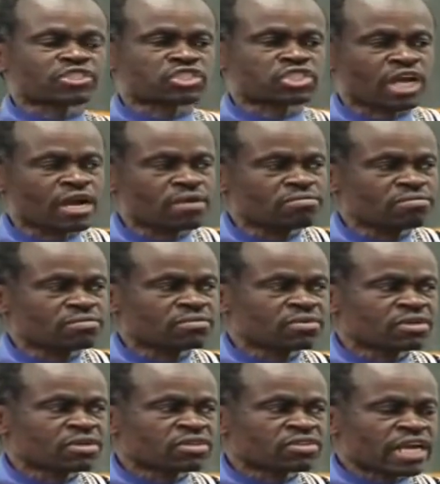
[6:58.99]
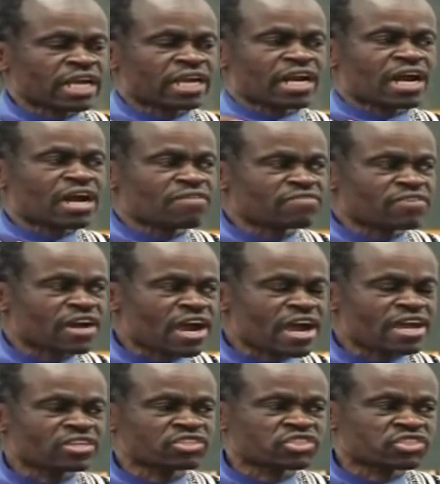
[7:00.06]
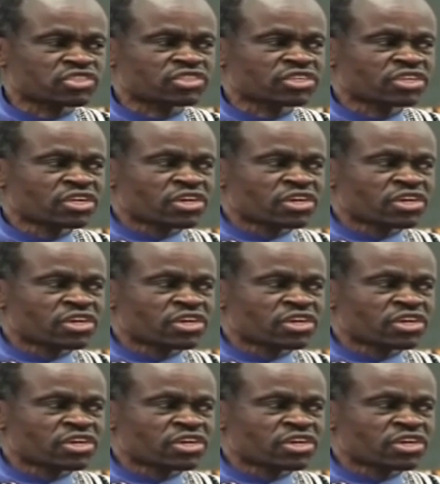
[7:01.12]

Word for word: some. They love rice.